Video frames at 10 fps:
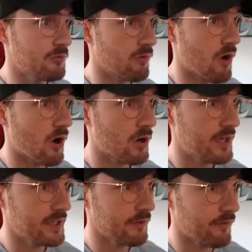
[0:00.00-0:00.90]
the rock
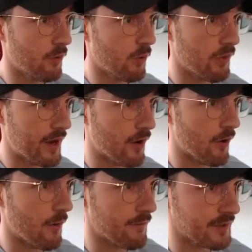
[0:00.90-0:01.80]
in the fourth and
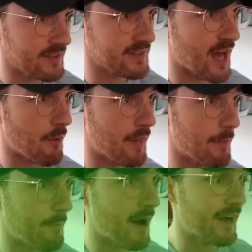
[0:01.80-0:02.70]
hopefully start with
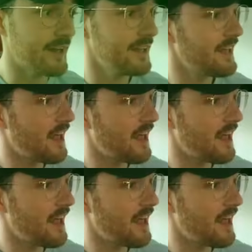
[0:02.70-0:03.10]
a bucket.